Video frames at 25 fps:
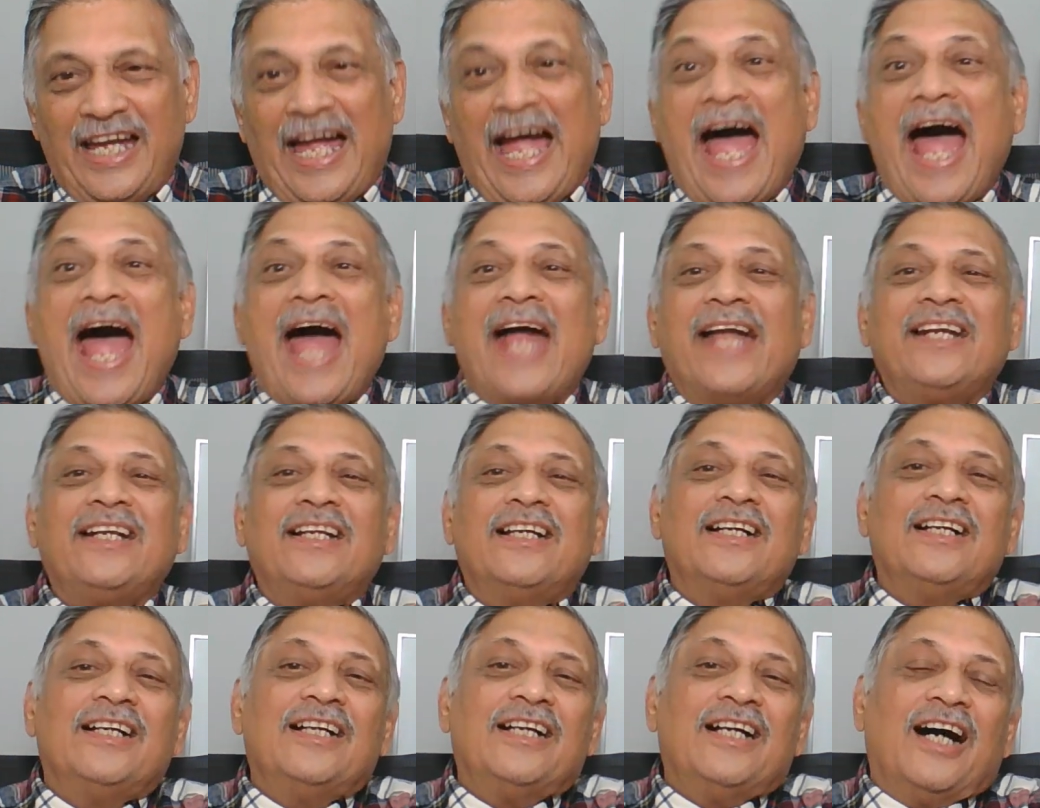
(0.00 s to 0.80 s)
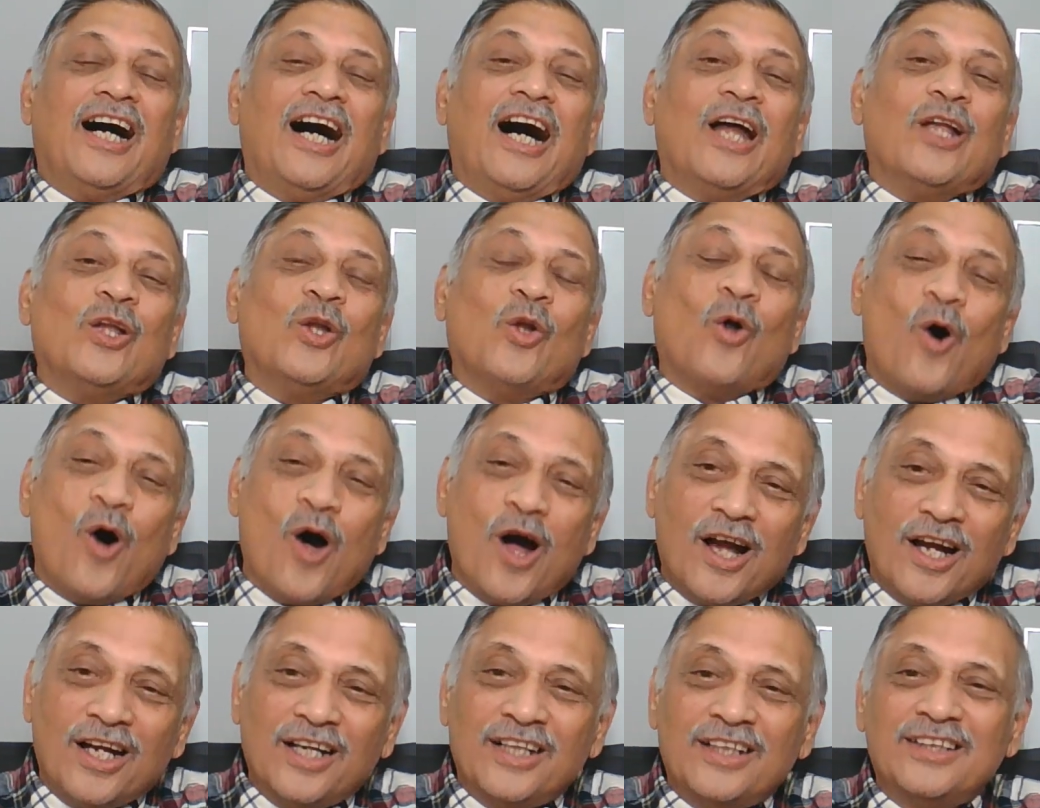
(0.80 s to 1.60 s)
and
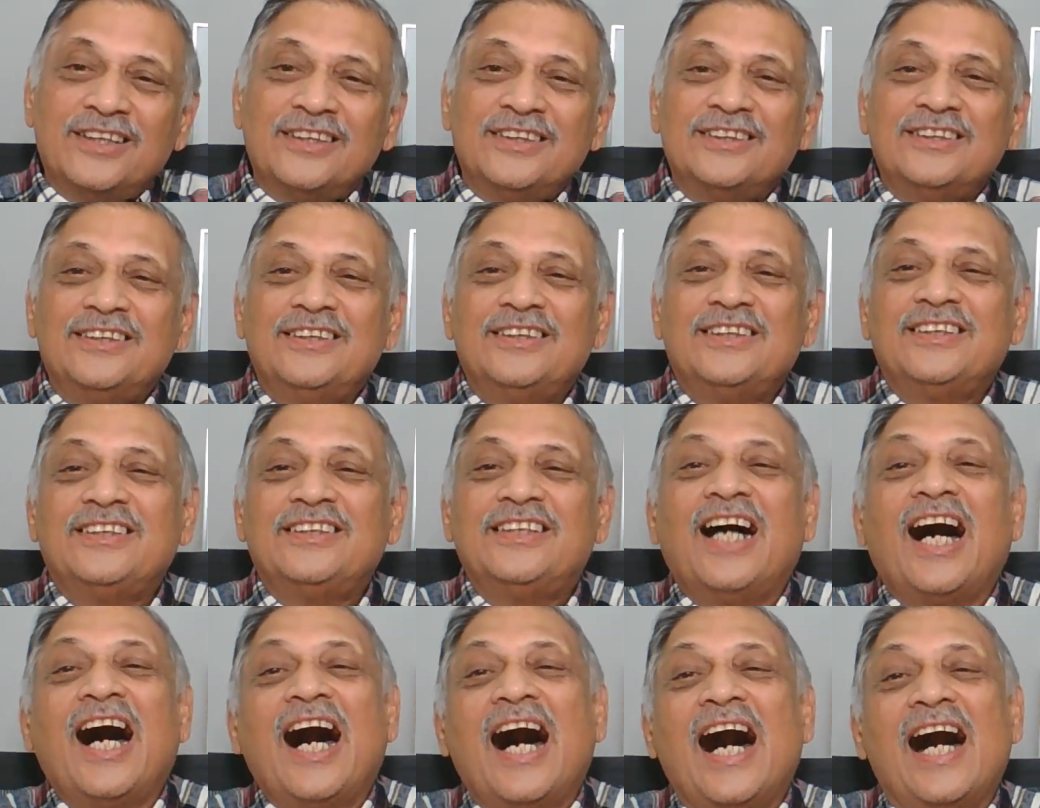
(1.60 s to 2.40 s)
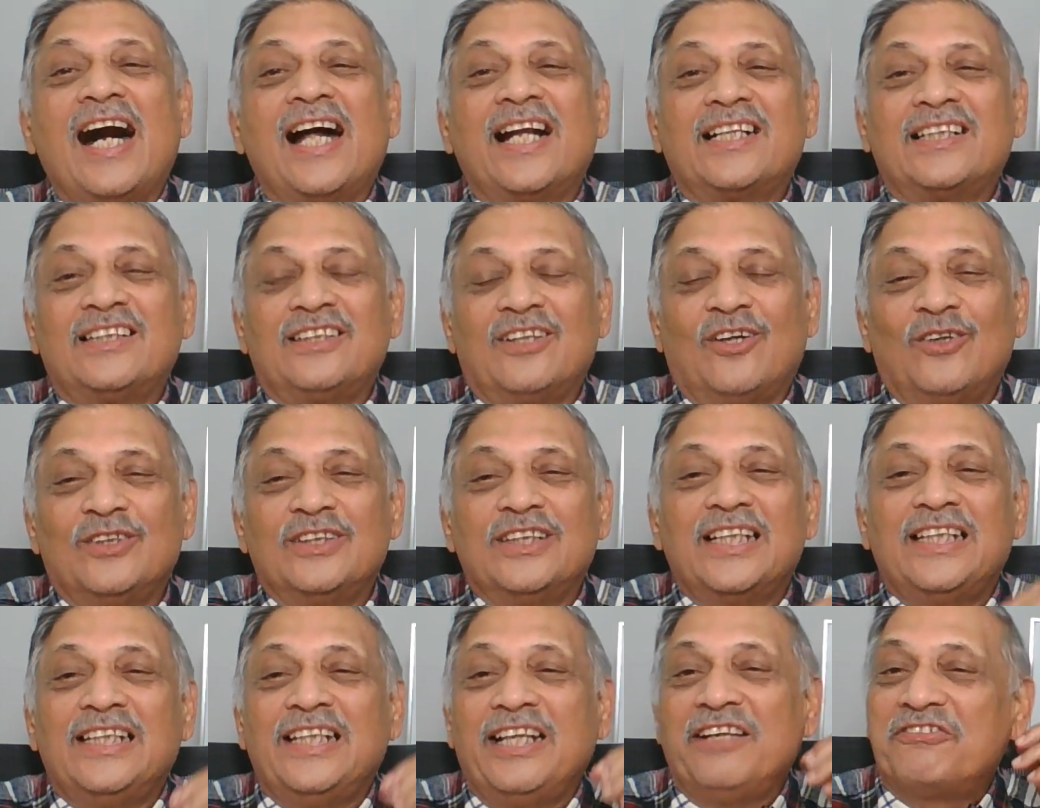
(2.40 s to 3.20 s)
along the heart
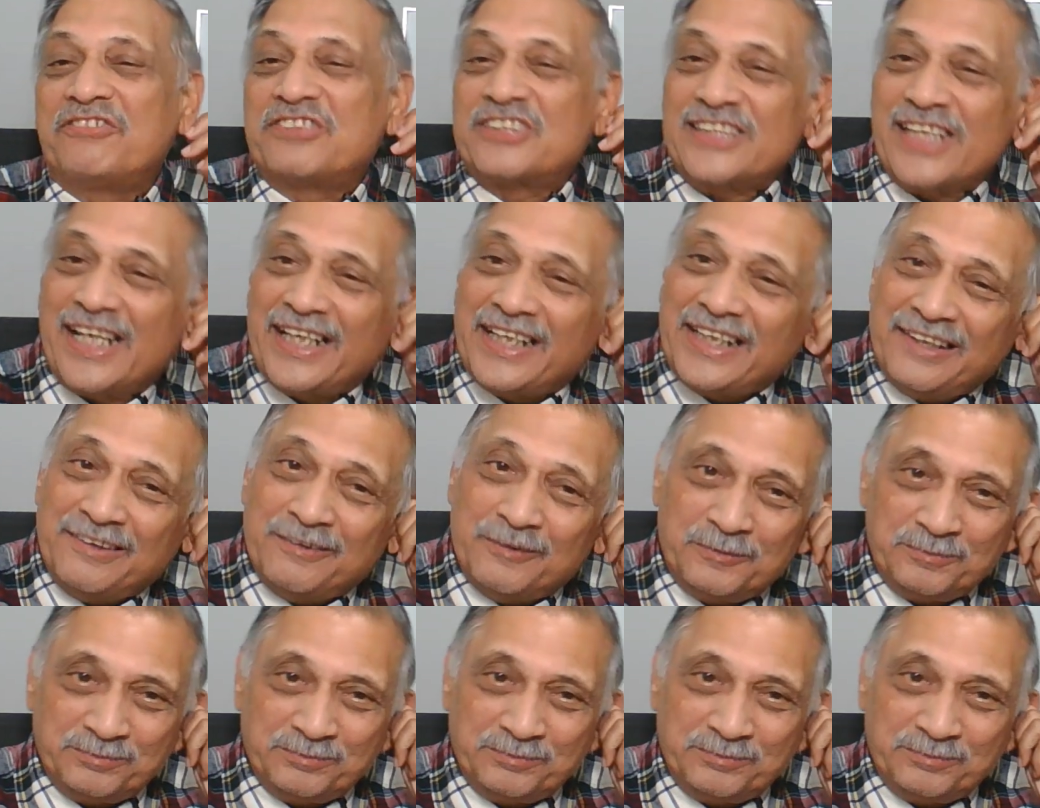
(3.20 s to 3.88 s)
on the left side,